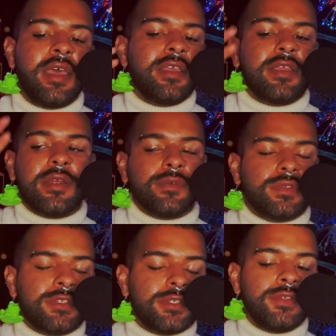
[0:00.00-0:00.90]
you know,
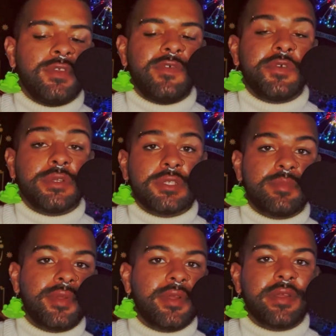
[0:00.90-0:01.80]
this universe,
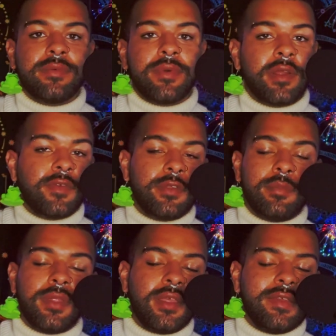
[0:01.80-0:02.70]
spirit, and whatever you
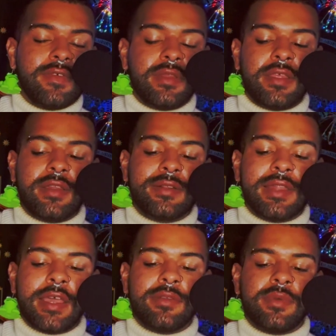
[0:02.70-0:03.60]
believe in and
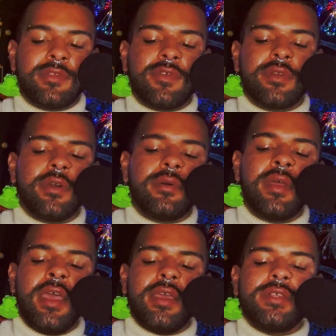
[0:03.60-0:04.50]
align with, Virgo,
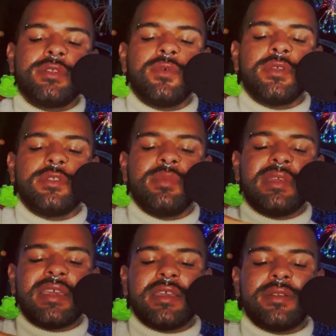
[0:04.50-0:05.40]
is going to be
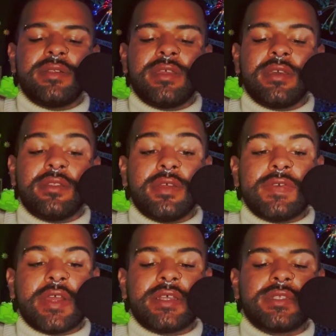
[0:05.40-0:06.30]
handling the
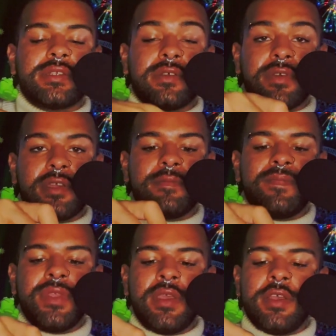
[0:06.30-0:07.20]
rest, all right?
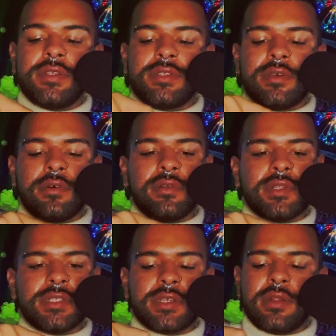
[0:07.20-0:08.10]
So
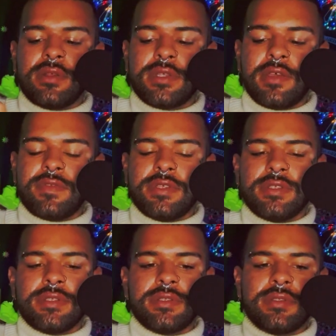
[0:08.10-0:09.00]
let's close off
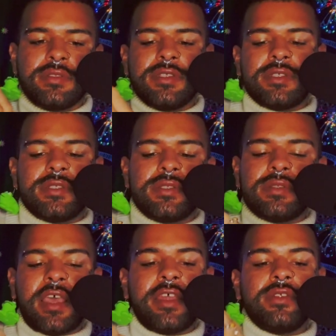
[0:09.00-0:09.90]
these this
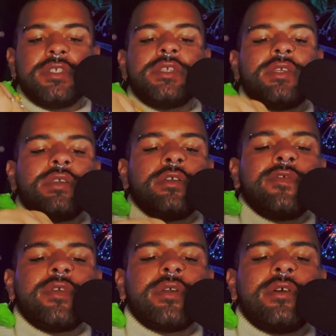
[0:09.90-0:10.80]
energy here,
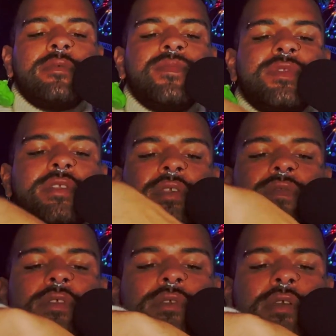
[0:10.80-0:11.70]
Virgo. Let's give
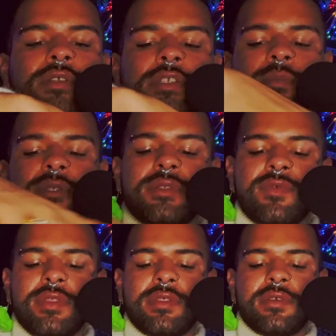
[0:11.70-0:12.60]
these cards to Miss
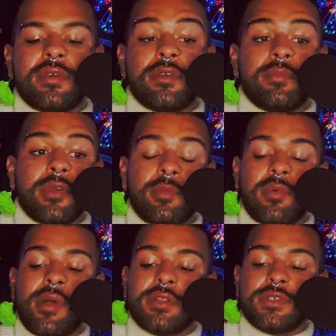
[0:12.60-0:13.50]
Aretha, or uh, Barbara
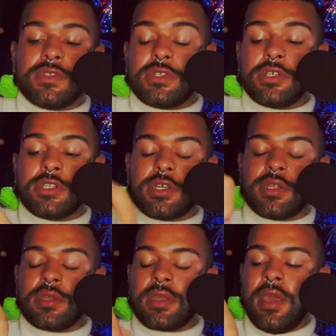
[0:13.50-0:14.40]
Walters there,
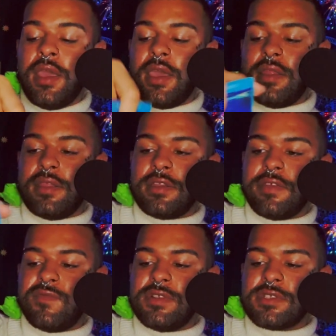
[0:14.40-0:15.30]
darling. And then
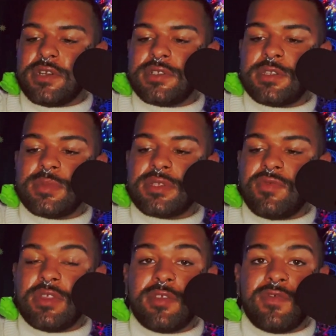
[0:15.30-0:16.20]
give these cards to Miss
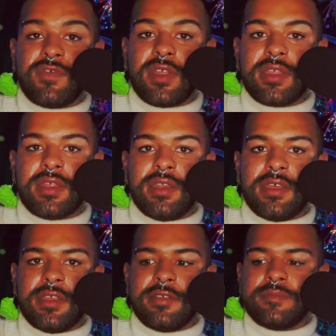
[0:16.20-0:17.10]
Aretha Franklin,
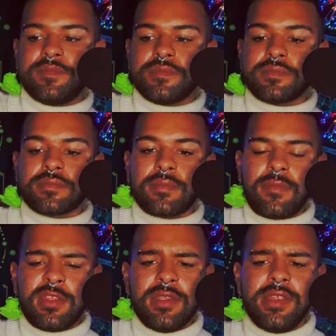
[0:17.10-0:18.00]
honey.
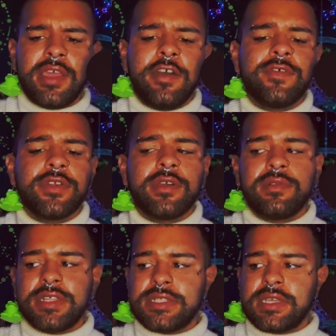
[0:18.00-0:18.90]
And now, Virgo,
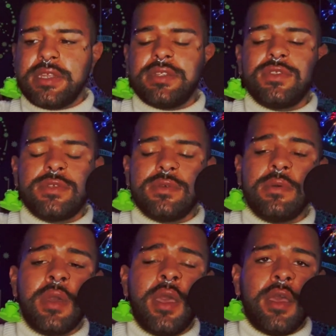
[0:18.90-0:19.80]
let's get
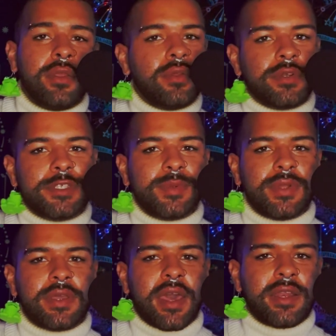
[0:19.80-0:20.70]
into your
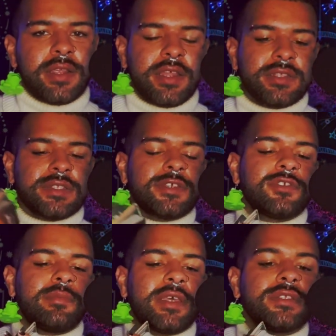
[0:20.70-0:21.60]
spirit guide and
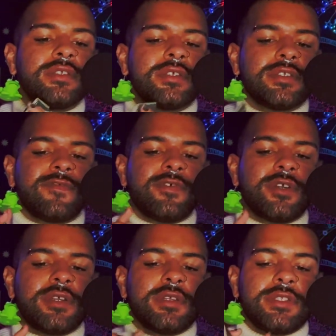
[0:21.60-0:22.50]
ancestral messages
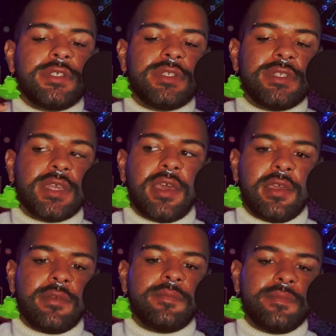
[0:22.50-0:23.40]
for
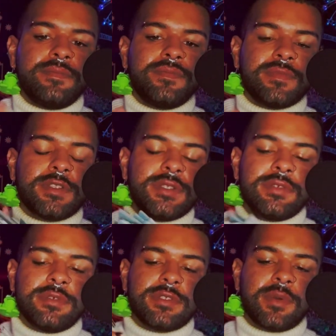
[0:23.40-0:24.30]
today. Let's
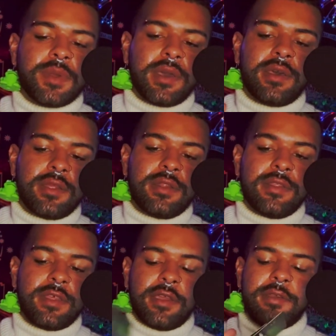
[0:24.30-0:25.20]
see what's going on
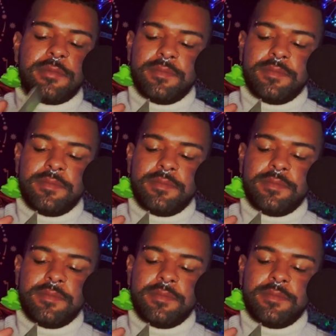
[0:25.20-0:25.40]
there.